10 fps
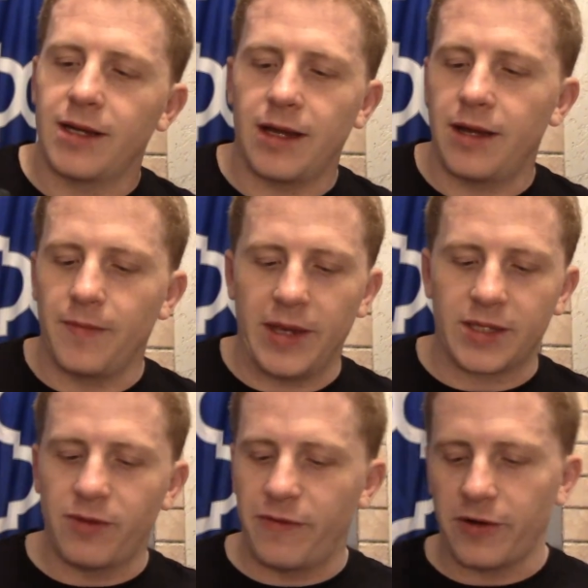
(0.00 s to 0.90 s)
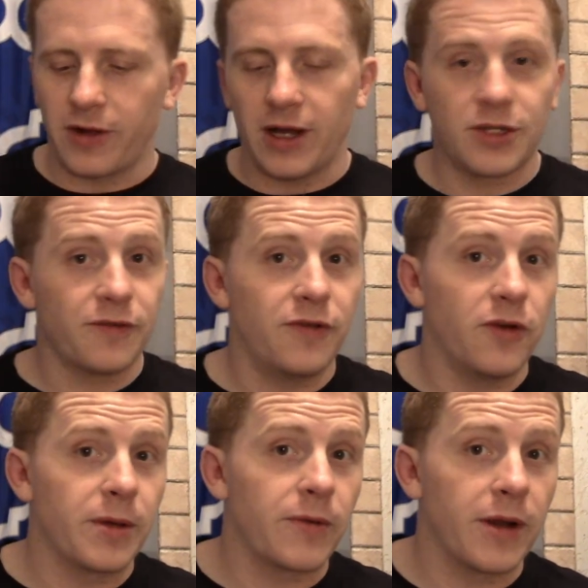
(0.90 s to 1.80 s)
Uh, it makes me feel
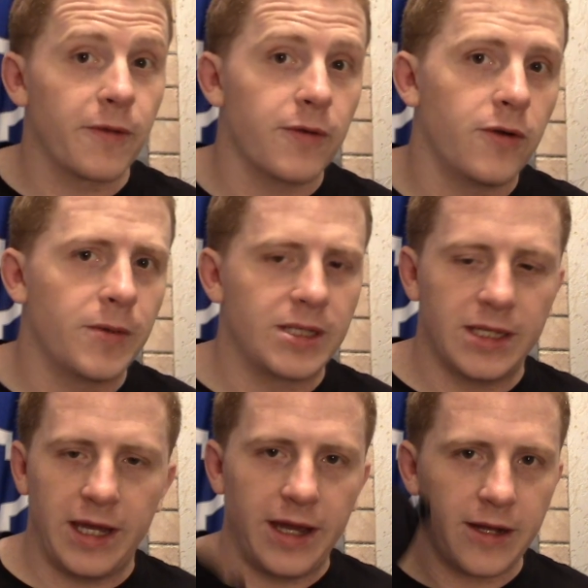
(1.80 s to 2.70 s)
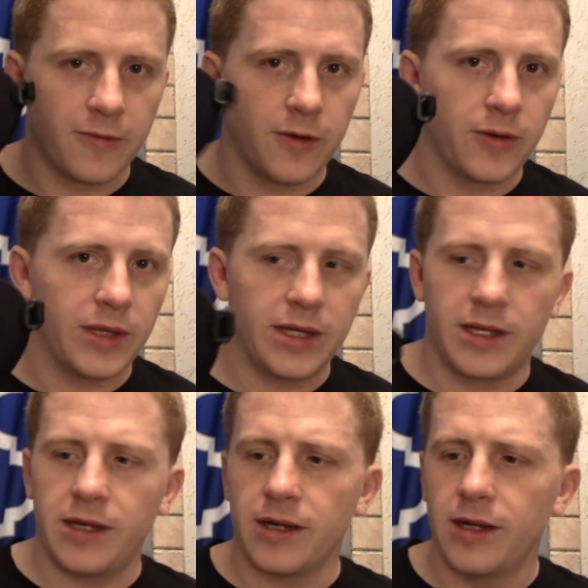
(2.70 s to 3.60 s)
claustrophobic when I roll, but today I had to roll with
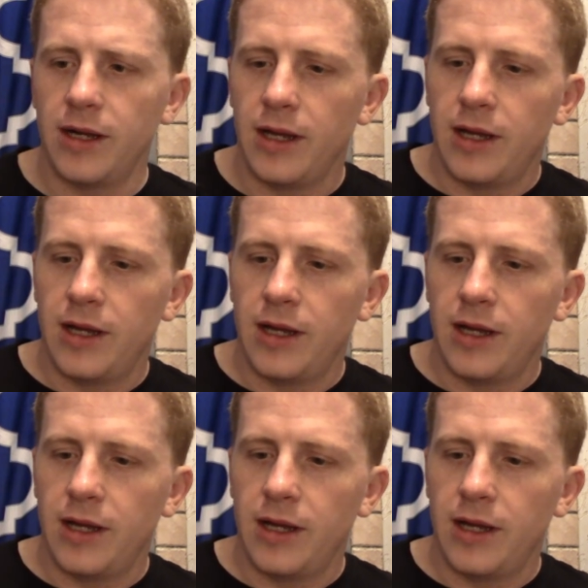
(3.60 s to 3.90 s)
headgear.